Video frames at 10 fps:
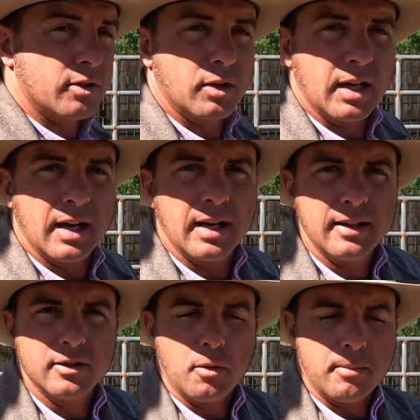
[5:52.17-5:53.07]
little guy
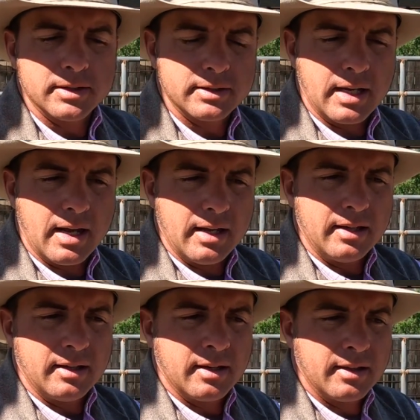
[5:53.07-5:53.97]
is a little
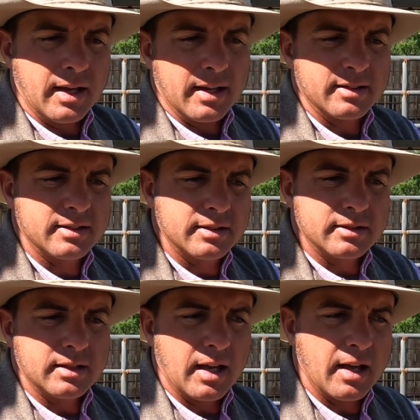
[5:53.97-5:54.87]
Mustang
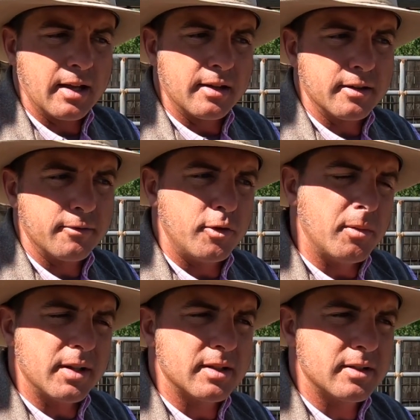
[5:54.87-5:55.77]
that's had a few
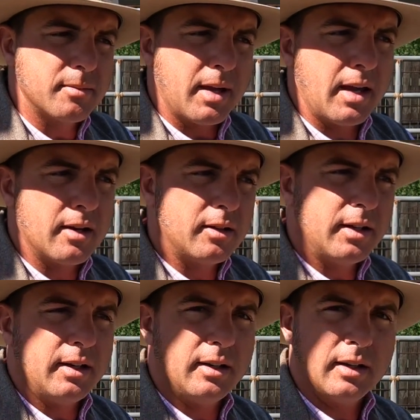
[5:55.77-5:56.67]
months of some
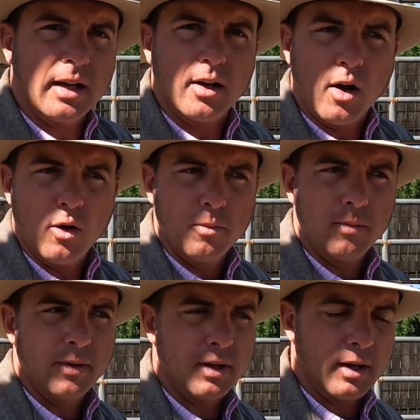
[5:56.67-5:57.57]
handling at
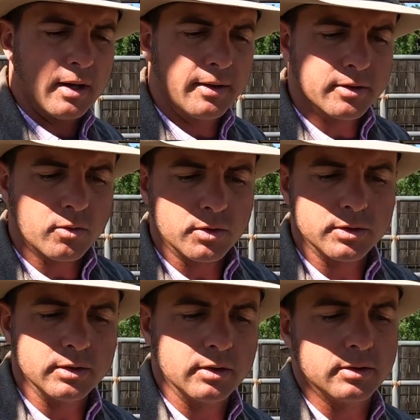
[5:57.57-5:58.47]
home. This
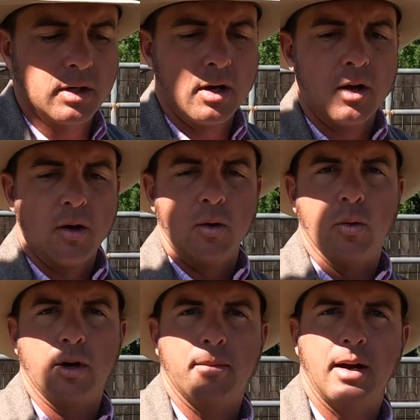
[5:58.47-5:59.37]
horse is
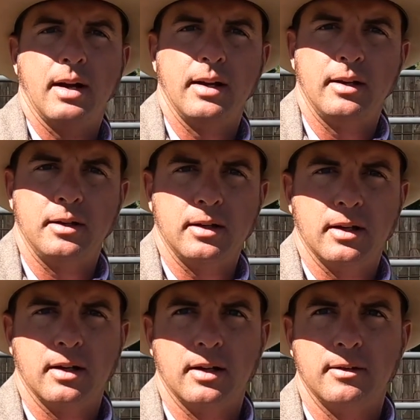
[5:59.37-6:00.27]
one of my
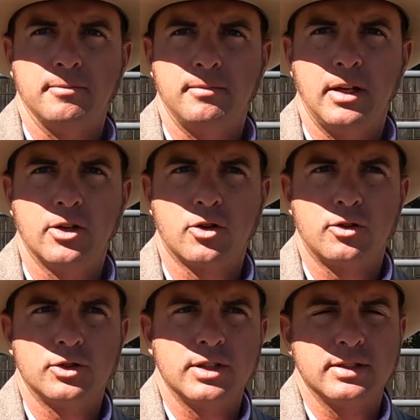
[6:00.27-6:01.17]

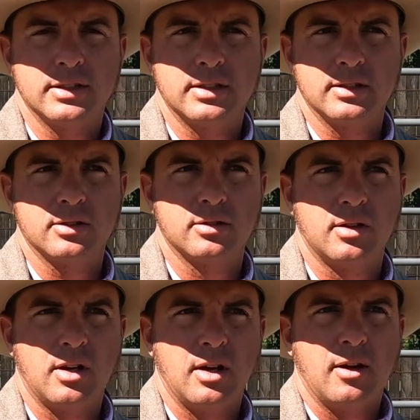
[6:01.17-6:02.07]
interns and assistants,
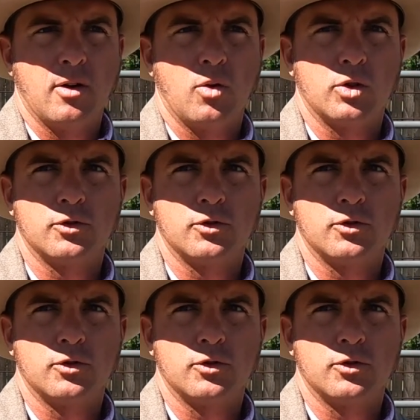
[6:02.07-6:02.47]
horse